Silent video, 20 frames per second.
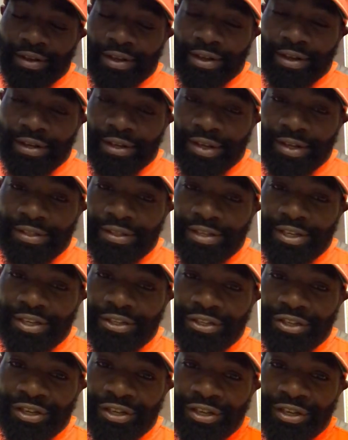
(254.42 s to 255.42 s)
a list
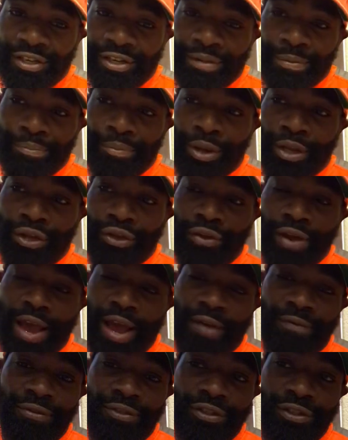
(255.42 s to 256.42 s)
is good, but you
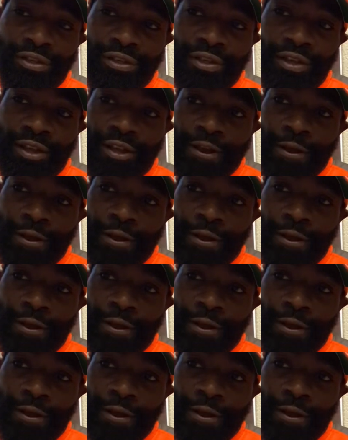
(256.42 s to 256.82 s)
have to